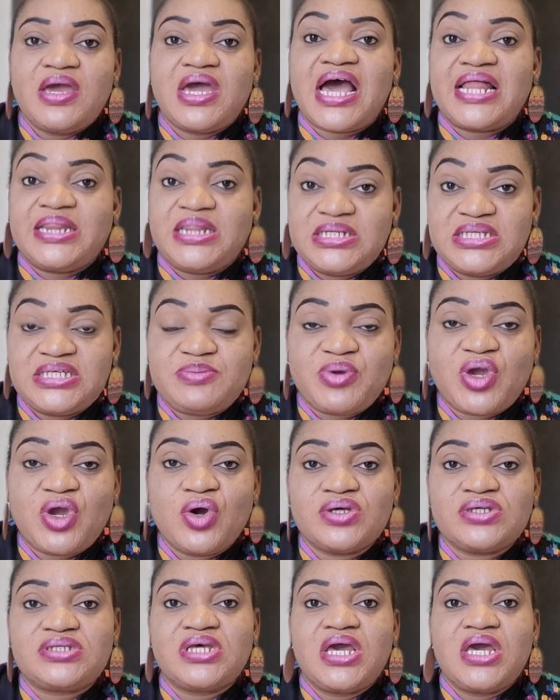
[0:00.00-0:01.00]
And this is
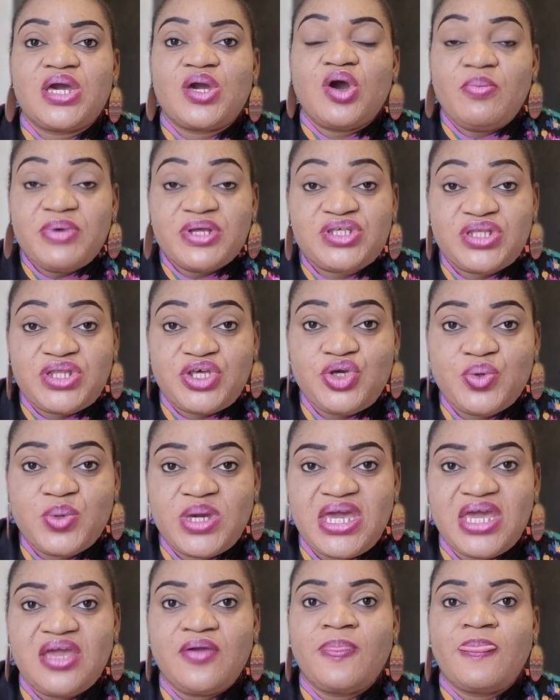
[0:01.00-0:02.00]
because coming to the
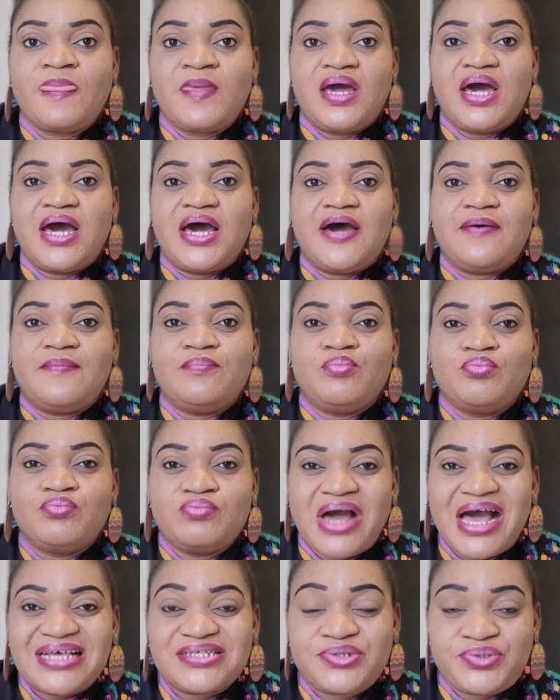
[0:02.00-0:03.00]
UK,
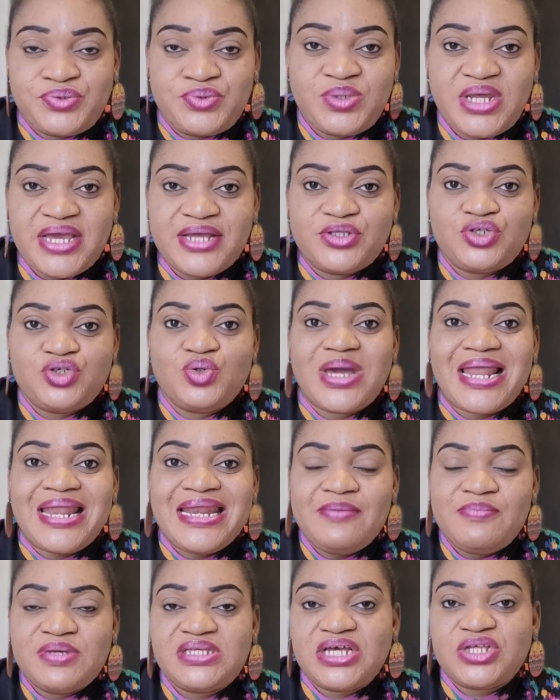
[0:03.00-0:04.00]
as a student, you are
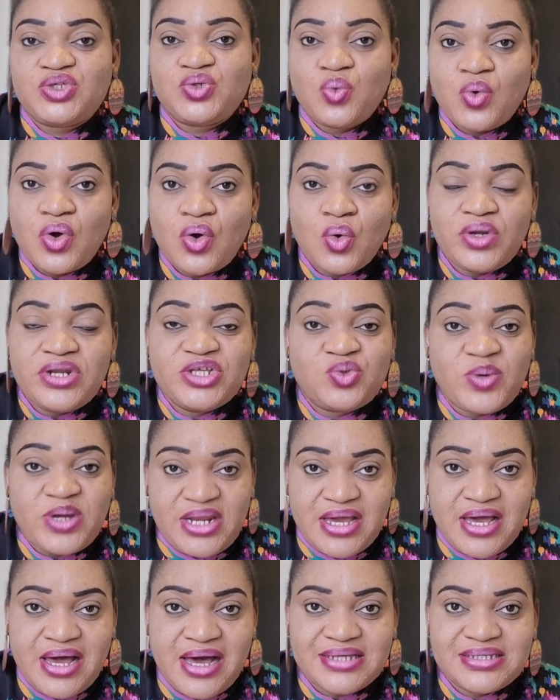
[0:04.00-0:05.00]
limited to work only
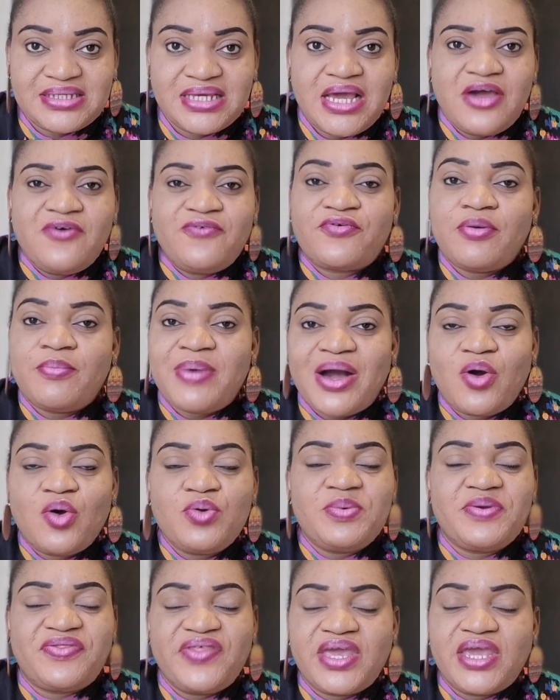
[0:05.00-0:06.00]
20 hours. From back home,
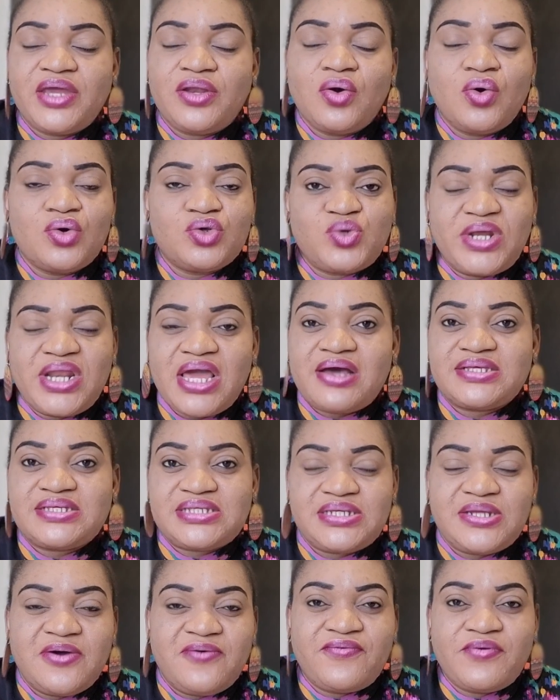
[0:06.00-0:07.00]
you'll be thinking, oh, 20 hours
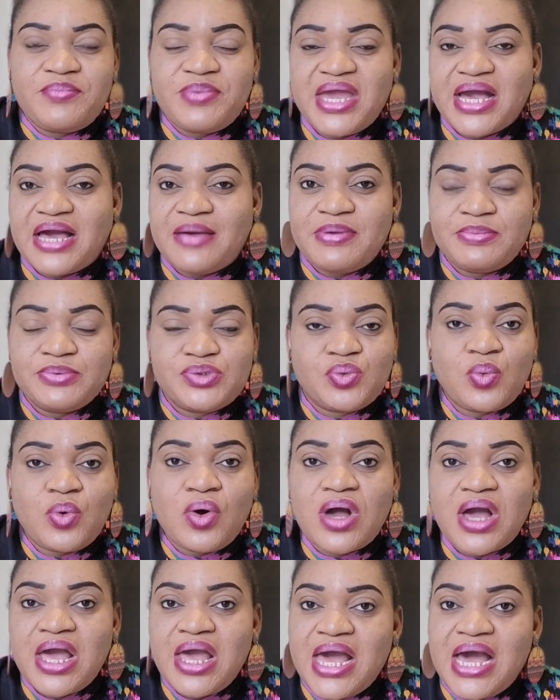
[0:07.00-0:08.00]
is enough for me. I can be able to
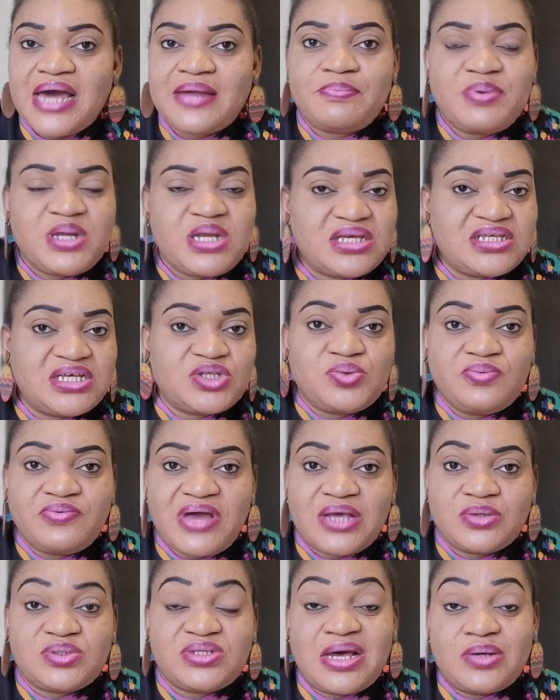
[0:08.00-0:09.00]
work and pay the
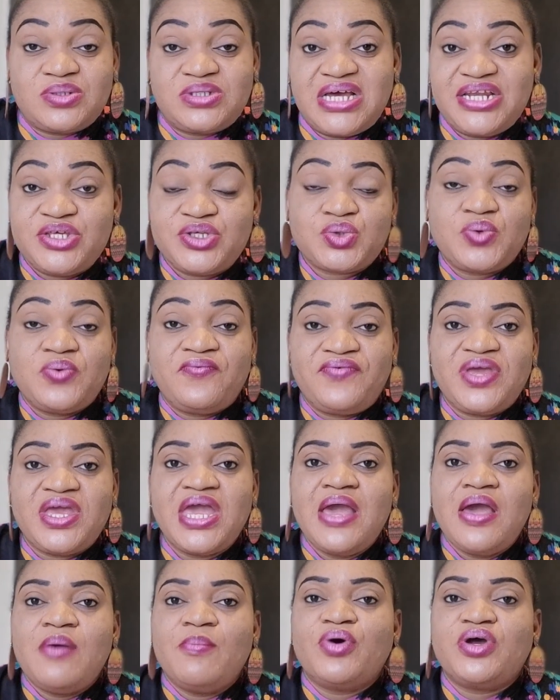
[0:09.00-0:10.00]
outstanding school fee.
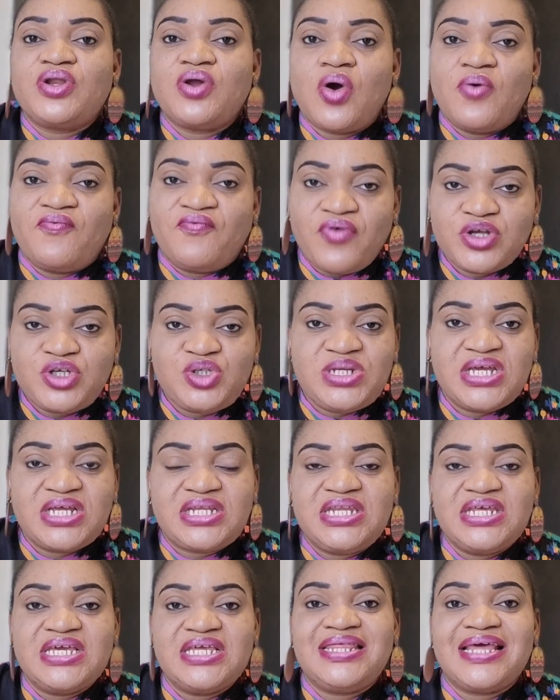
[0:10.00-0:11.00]
But
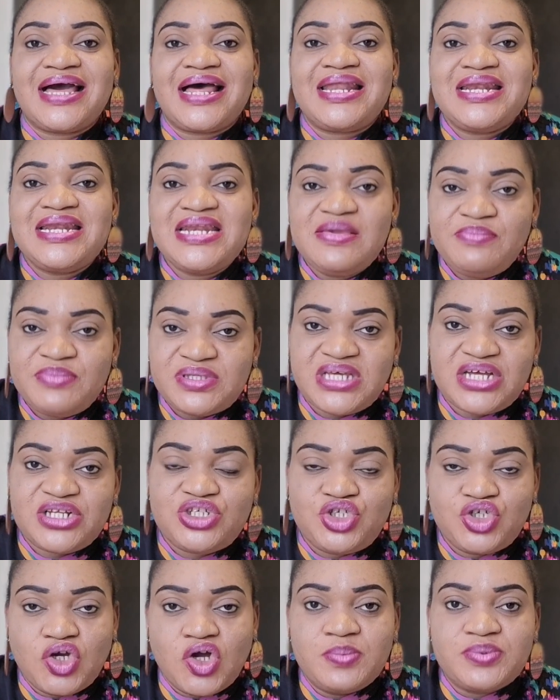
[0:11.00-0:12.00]
unfortunately, there are limited
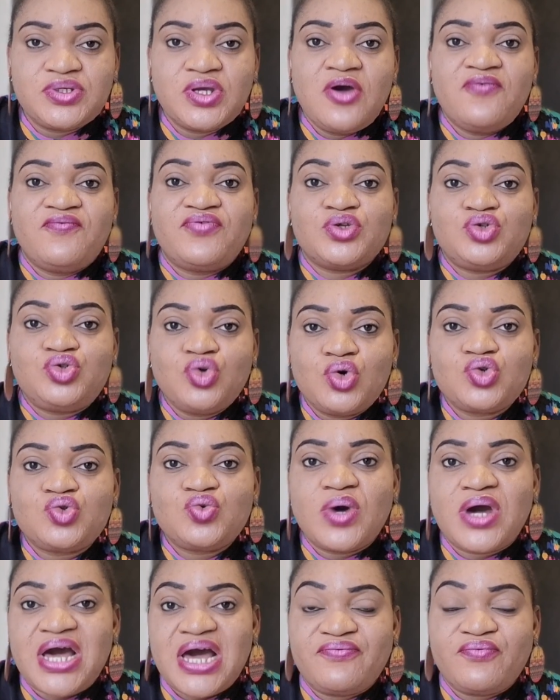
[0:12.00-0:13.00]
jobs for those
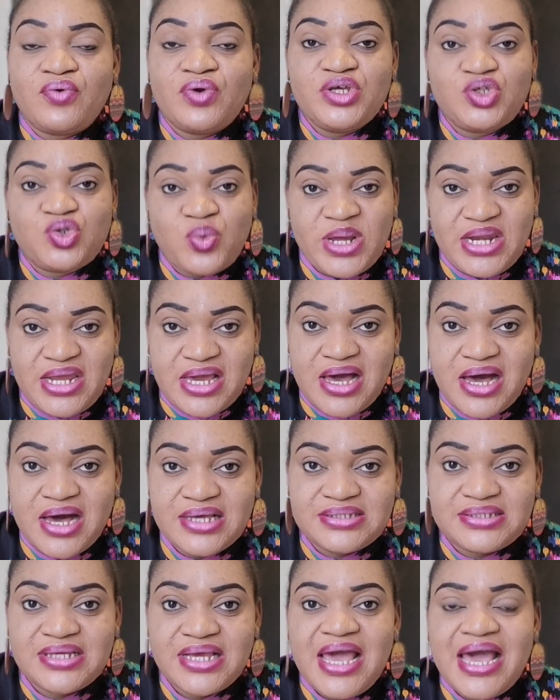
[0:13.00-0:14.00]
who have only 20
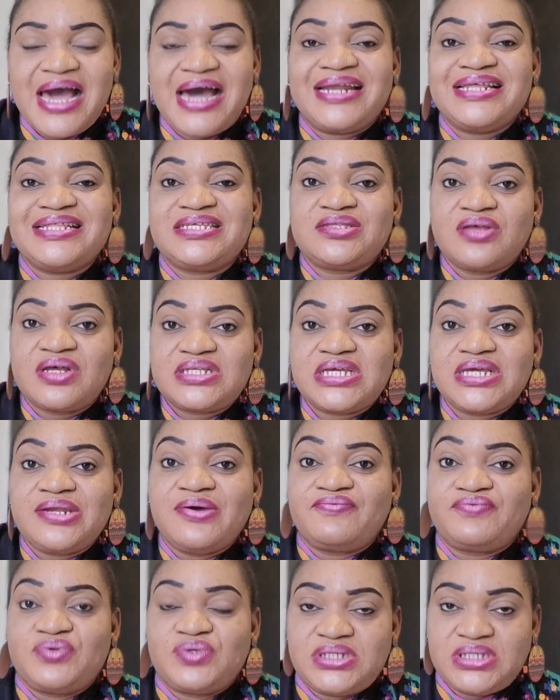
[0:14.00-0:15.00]
hours. And it's not
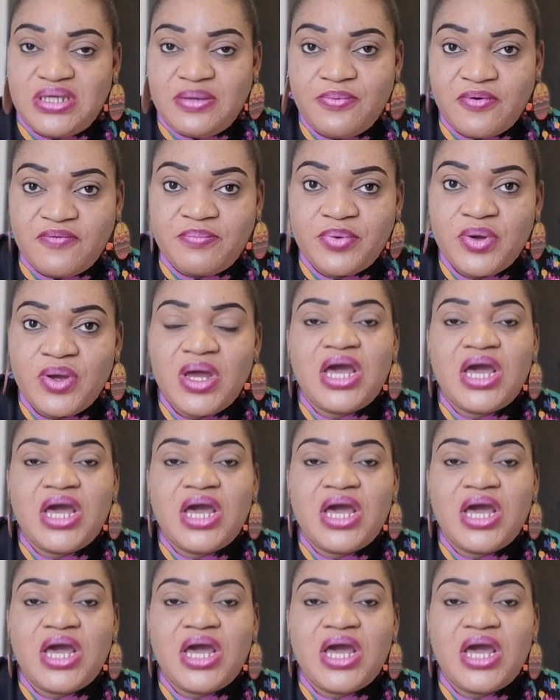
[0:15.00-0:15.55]
enough to save up.